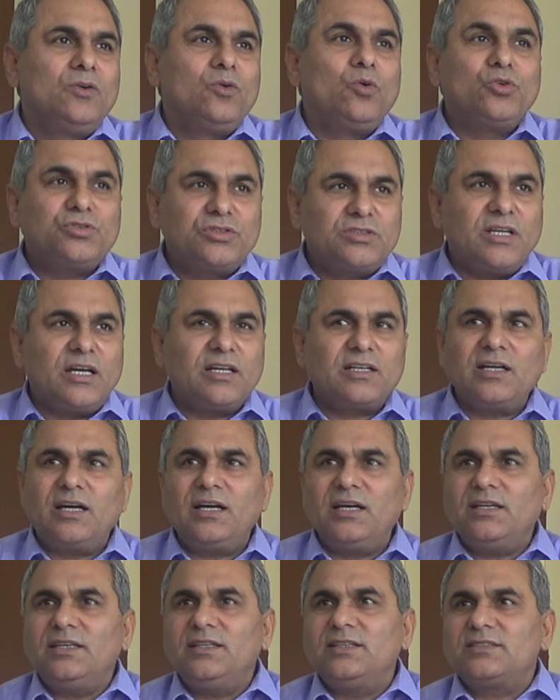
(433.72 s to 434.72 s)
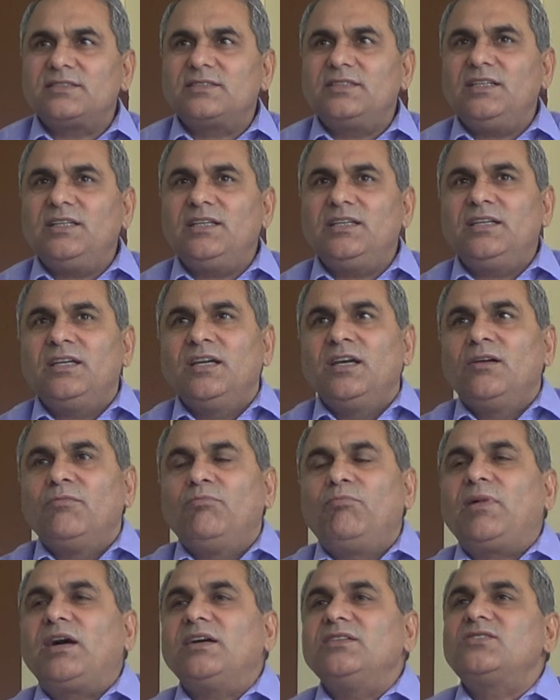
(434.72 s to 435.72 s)
Osaka is the
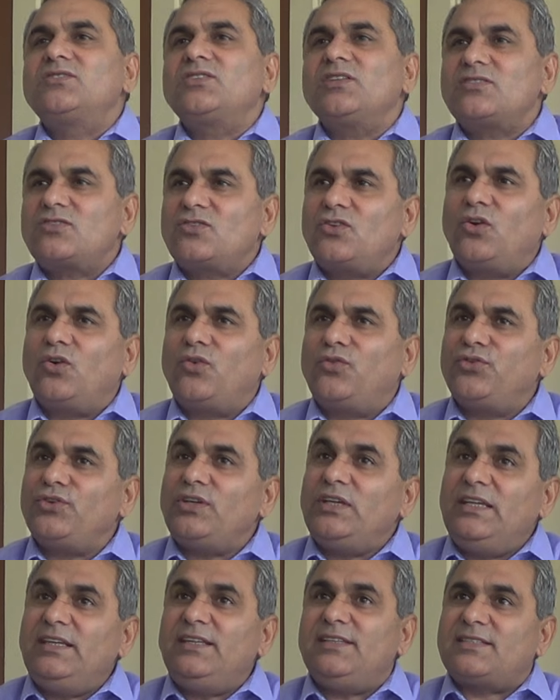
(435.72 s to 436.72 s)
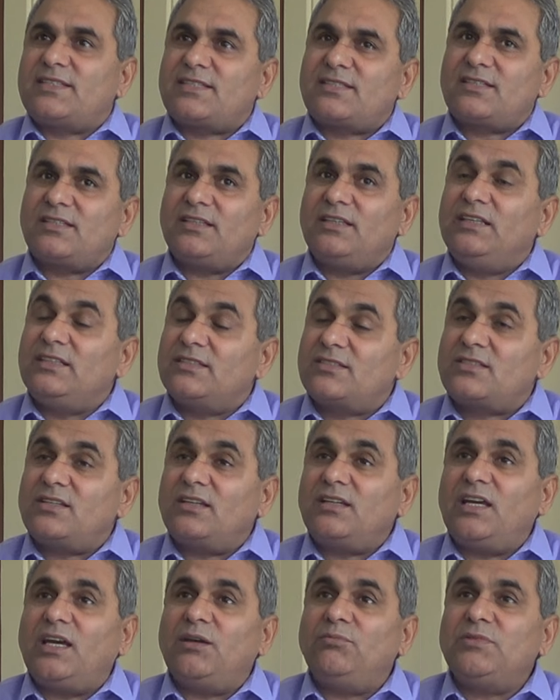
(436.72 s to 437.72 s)
Manchester of
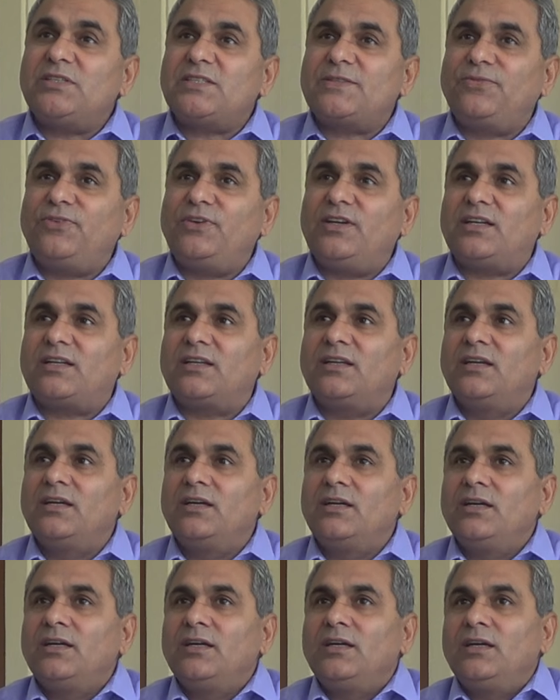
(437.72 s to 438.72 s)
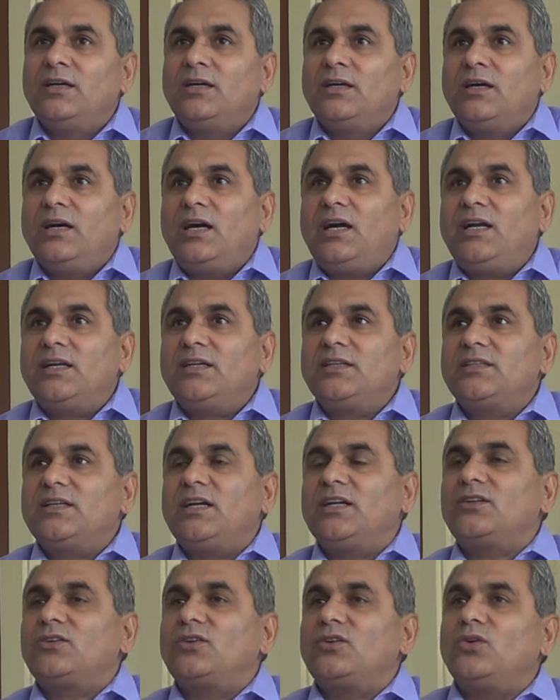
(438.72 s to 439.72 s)
Eastern Hemisphere, and
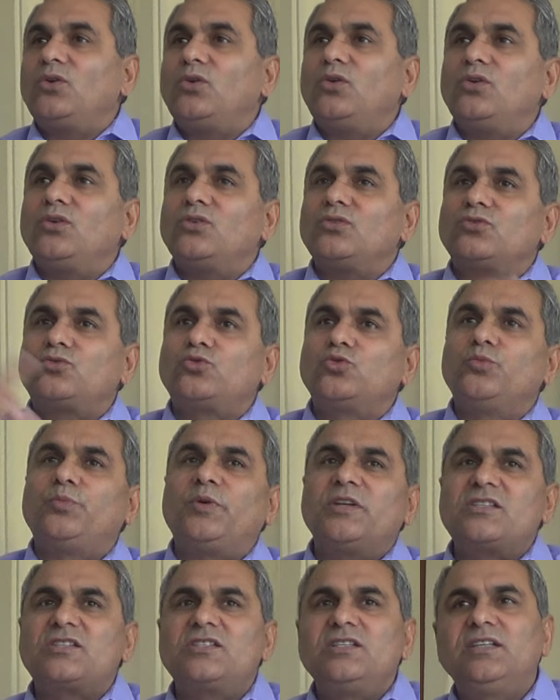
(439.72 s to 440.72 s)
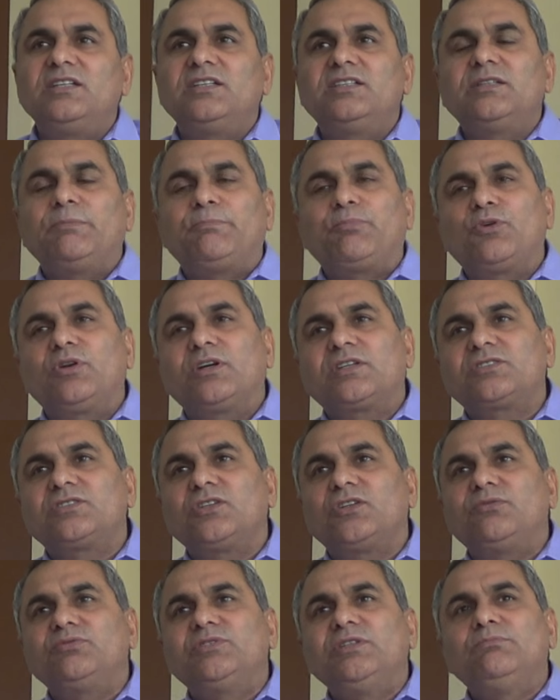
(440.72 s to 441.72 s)
that superseded the
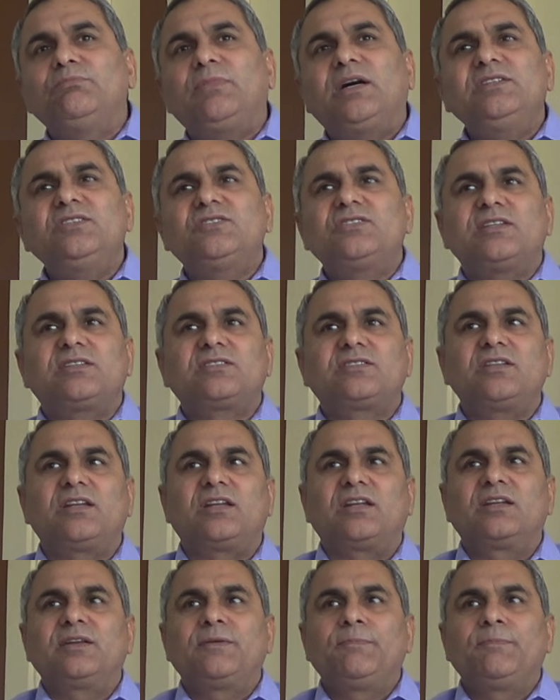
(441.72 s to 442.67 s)
production of the Manchester.